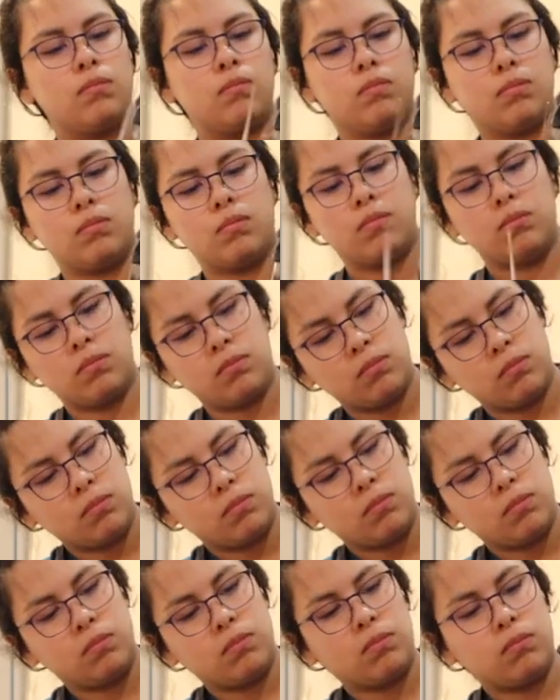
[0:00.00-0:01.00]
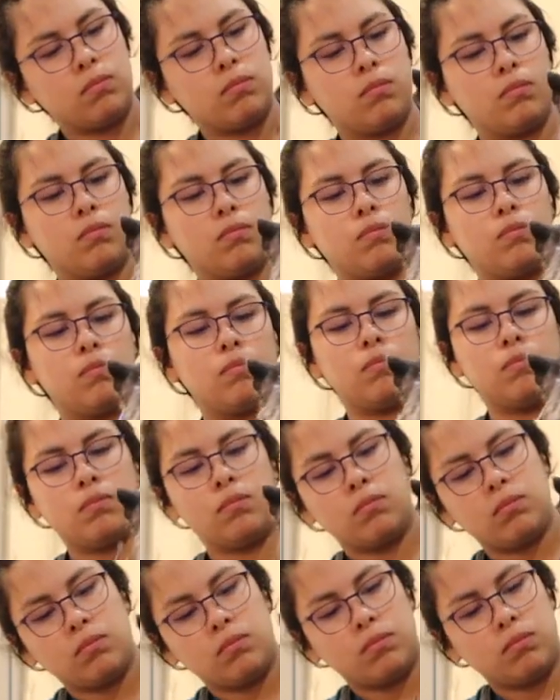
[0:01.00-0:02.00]
and then I just cut it off, shaved
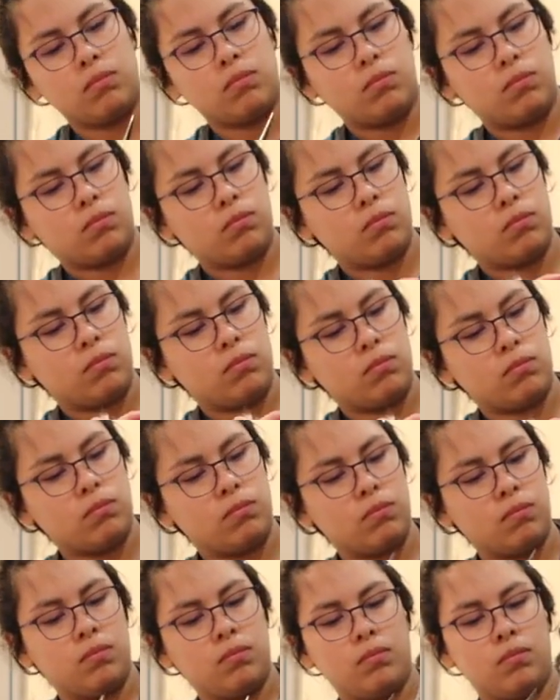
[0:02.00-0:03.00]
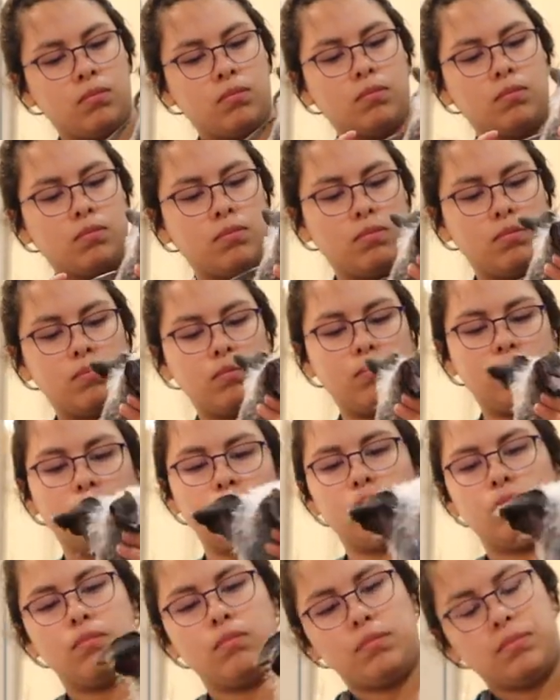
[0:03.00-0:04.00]
it really close, cut it really close,
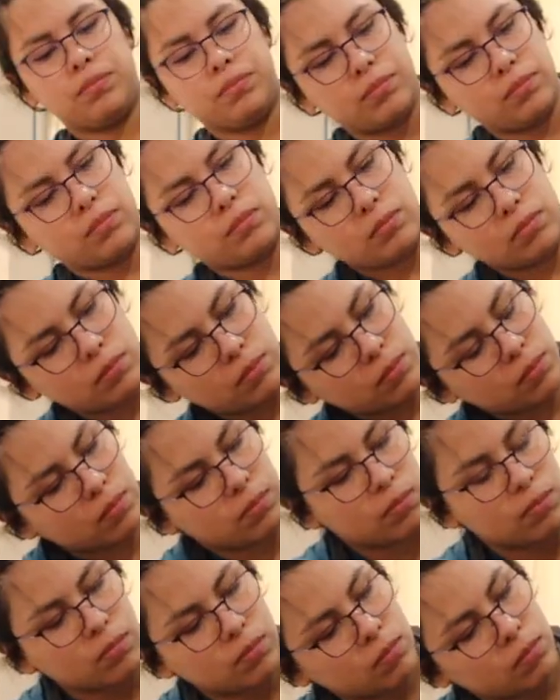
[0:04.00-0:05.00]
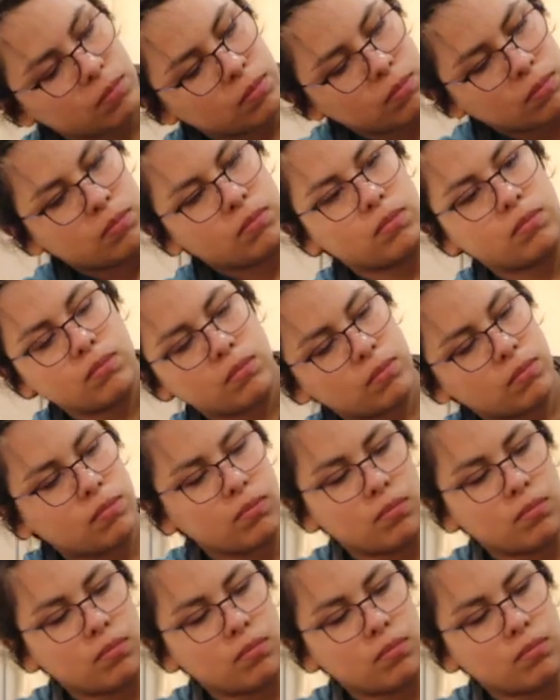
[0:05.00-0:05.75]
sorry, not shaved, um, against the